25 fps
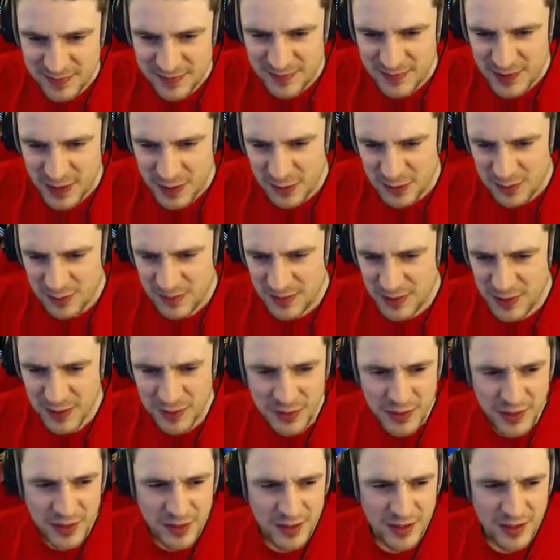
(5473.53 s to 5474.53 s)
Oh, who have
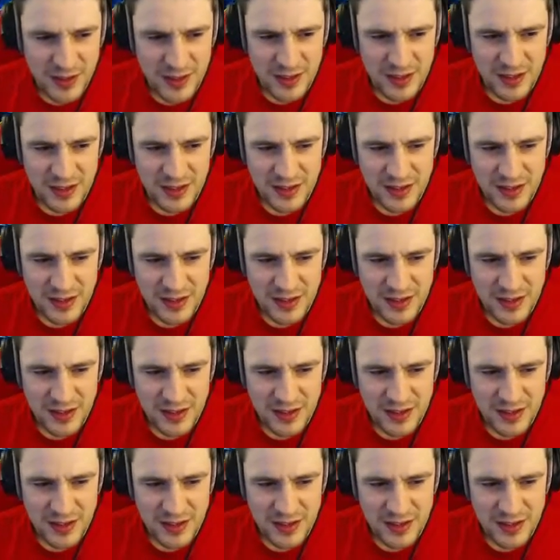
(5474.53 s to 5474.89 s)
we got on here?